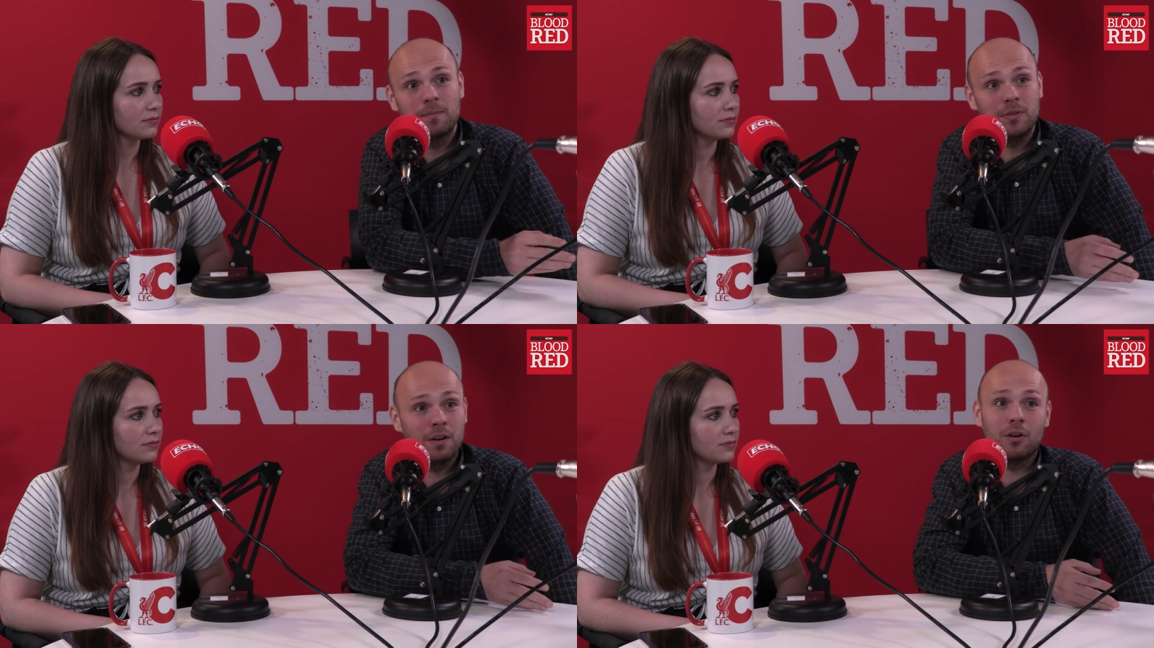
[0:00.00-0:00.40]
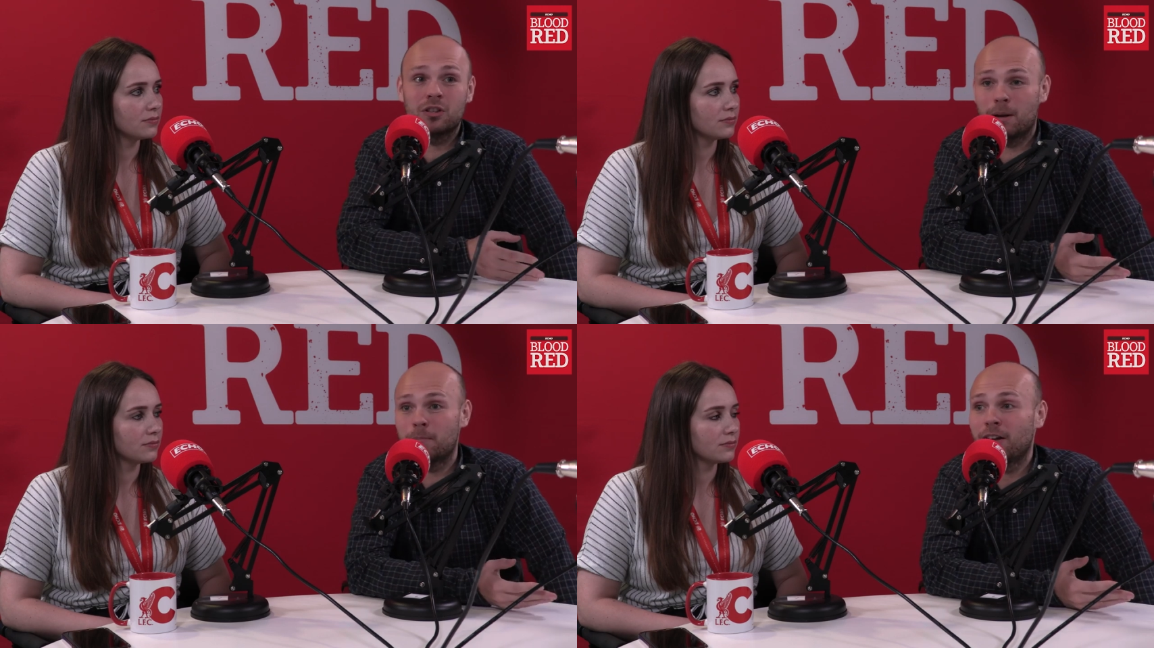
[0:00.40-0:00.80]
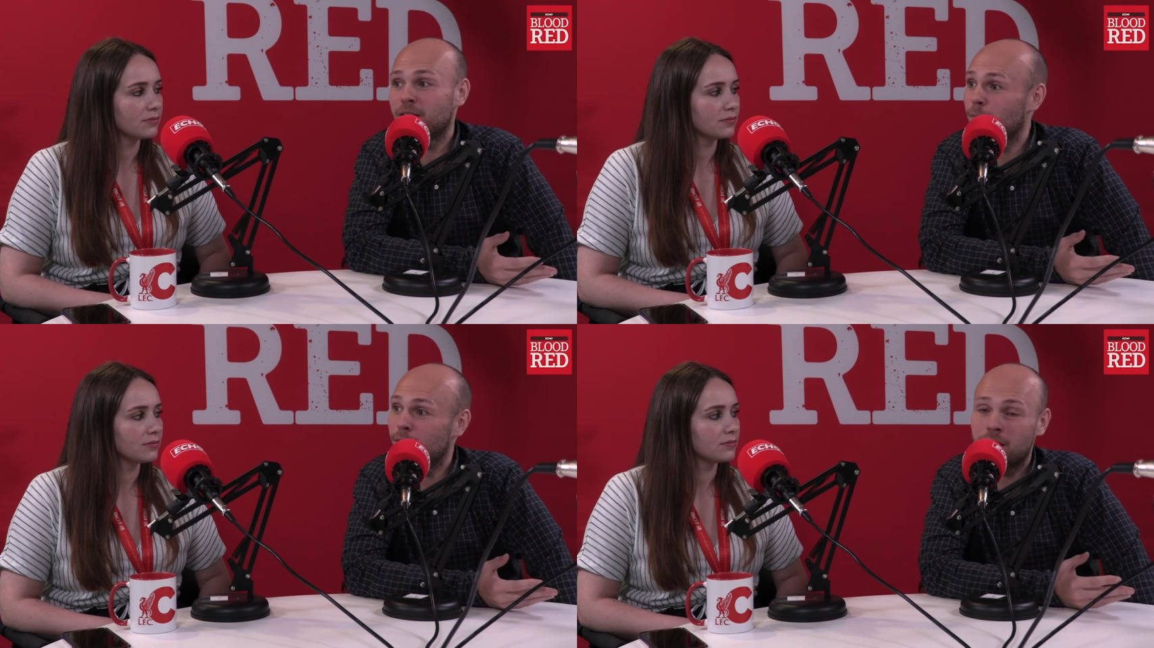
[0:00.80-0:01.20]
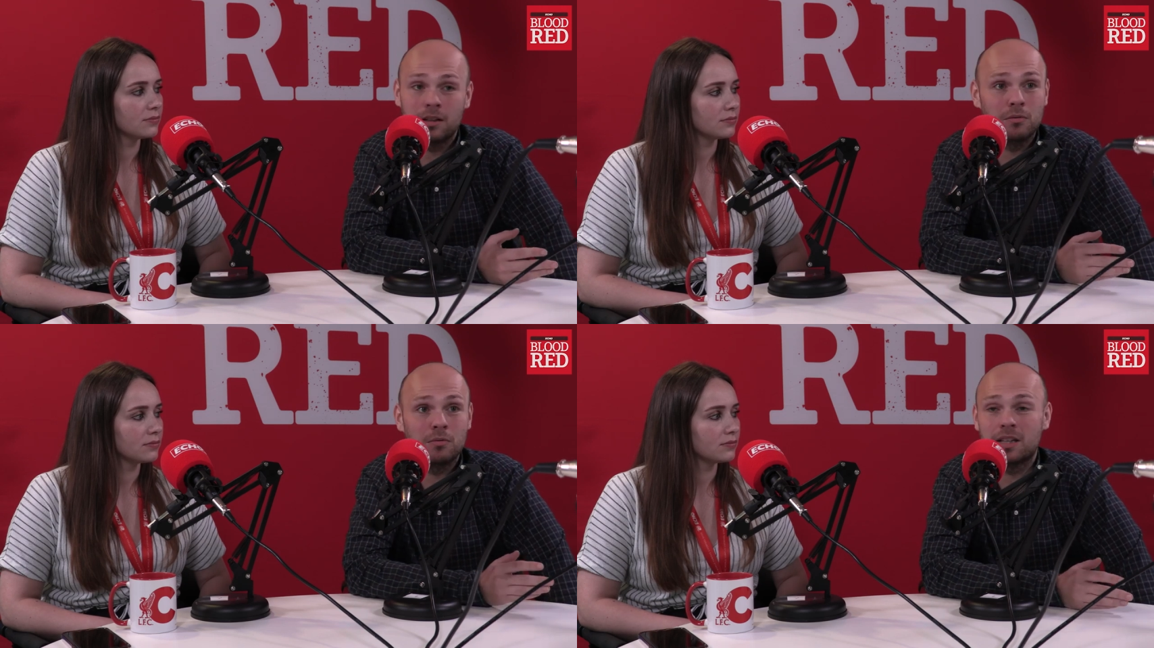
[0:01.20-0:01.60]
Speaker 1: you've got Sepp van den Berg
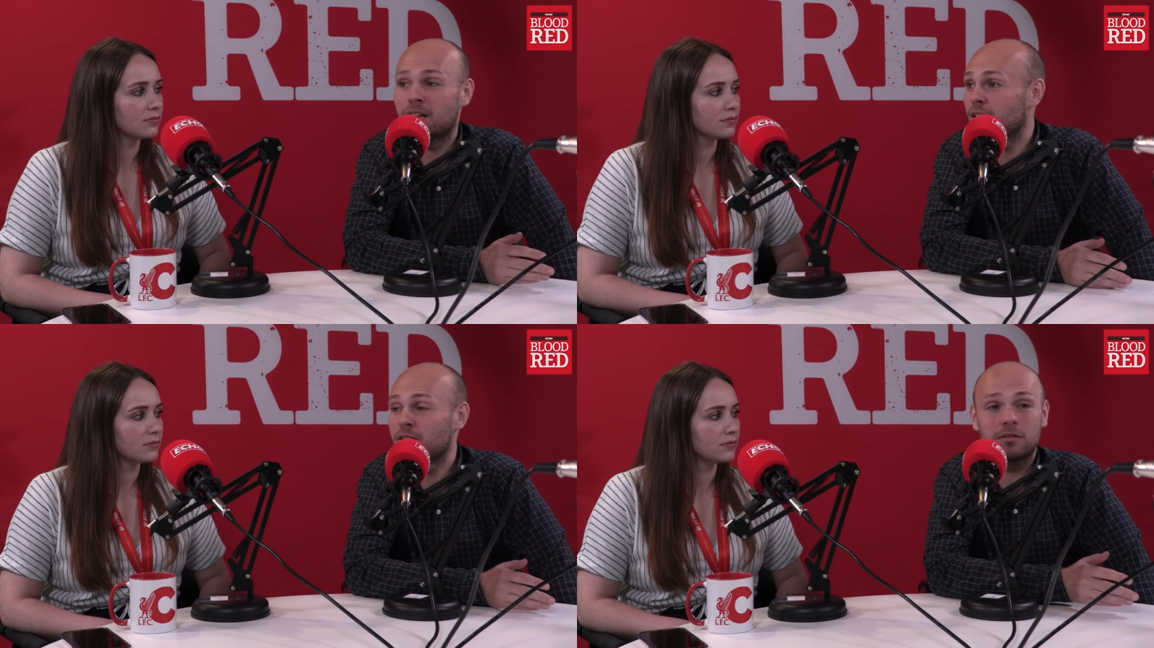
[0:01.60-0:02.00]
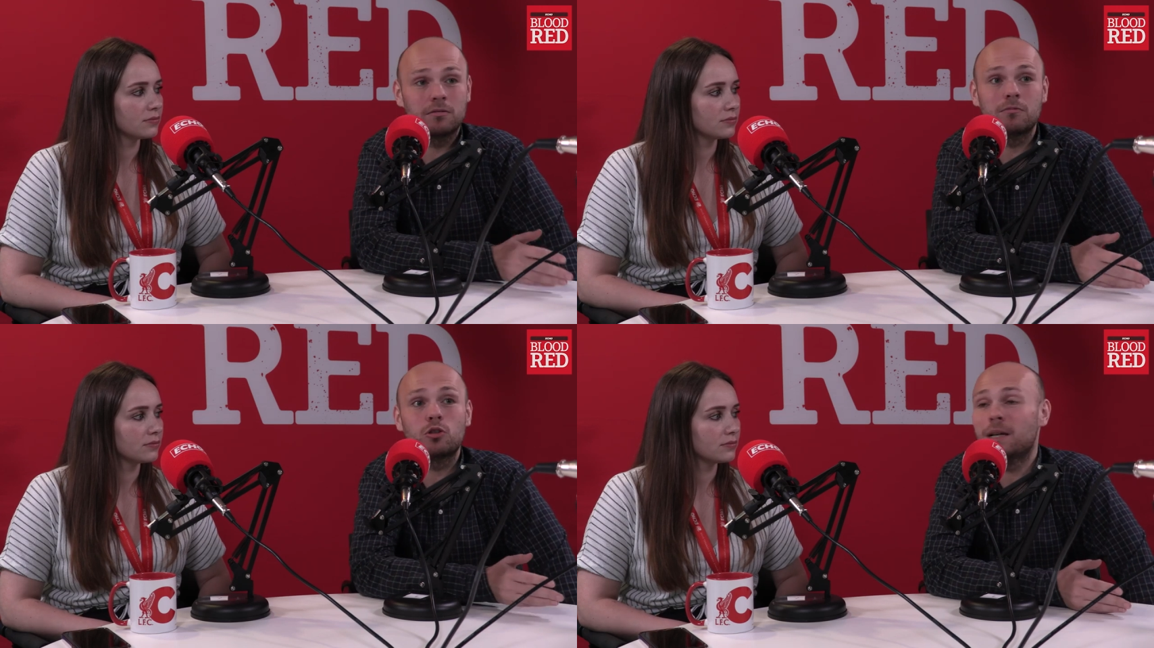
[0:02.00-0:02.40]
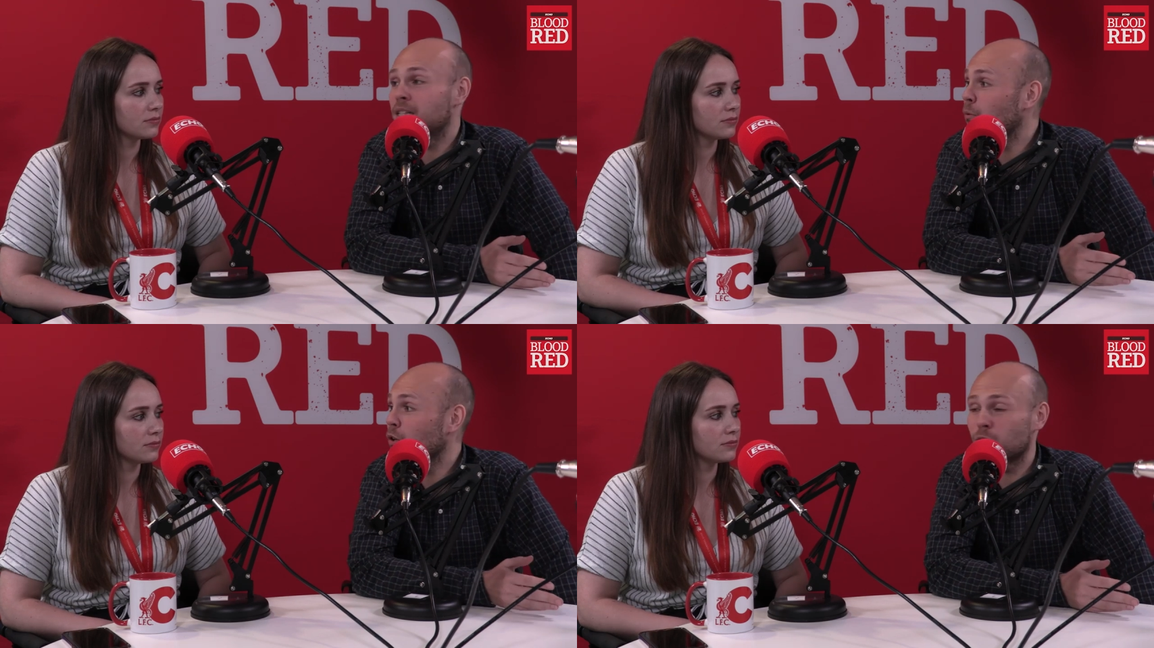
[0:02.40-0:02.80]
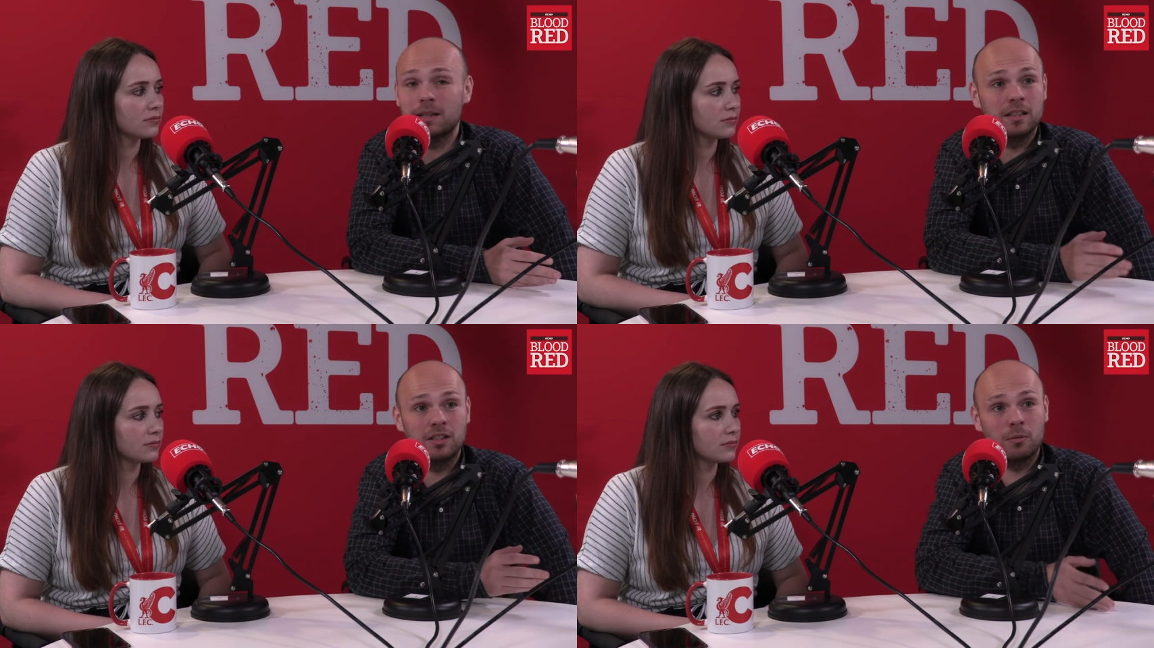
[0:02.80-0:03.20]
who turns twenty-one, twenty-two,